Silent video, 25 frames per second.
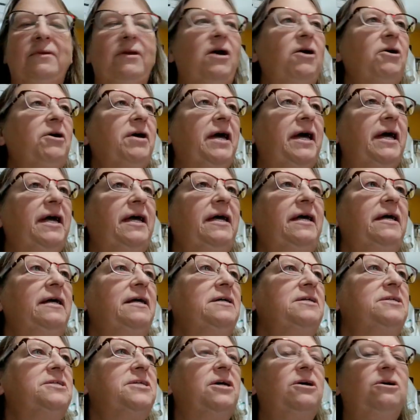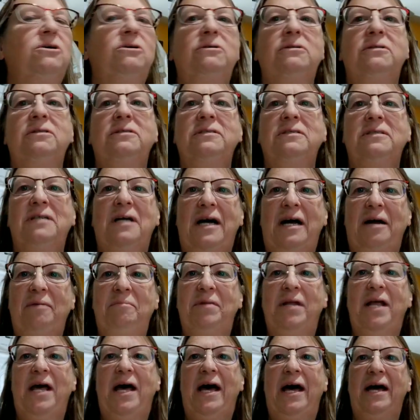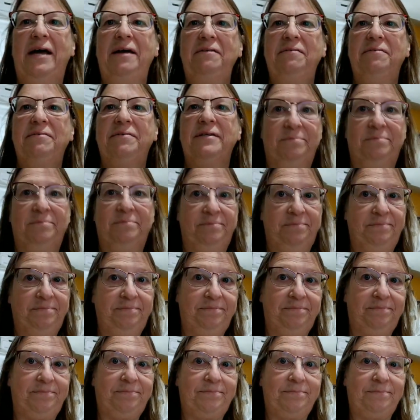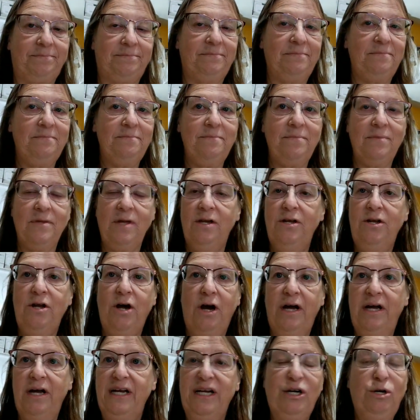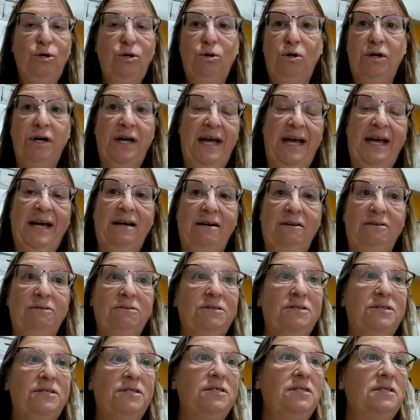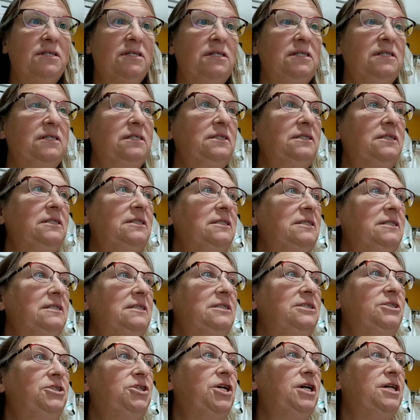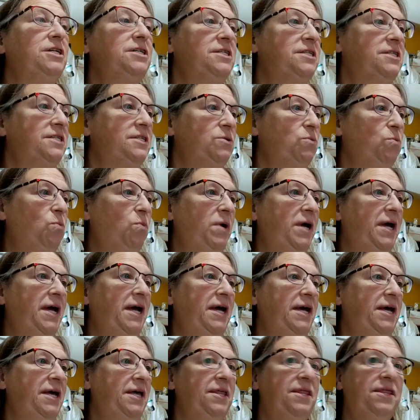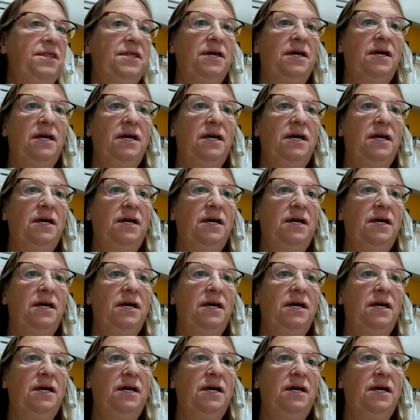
Okay, so I'm live, not in Google Hangouts, just with